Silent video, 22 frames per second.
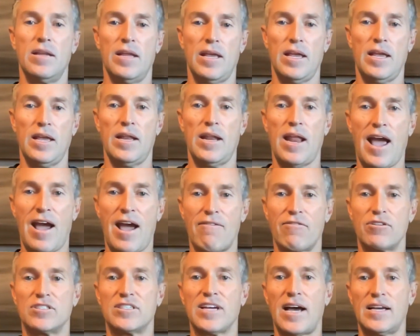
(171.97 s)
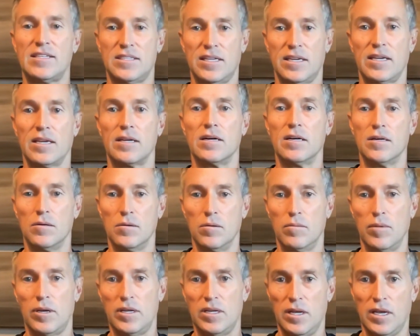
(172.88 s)
in advertising
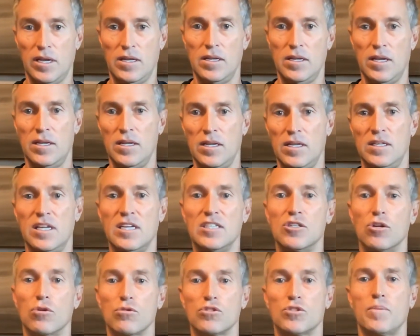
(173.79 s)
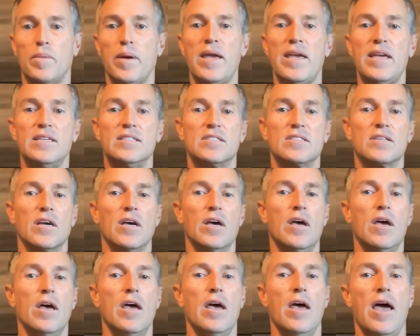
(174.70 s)
in the digital space.
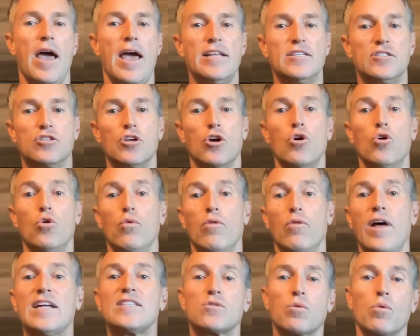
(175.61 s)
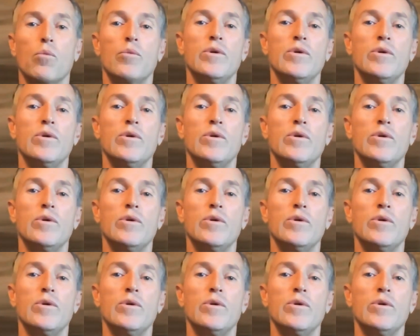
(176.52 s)
And so that's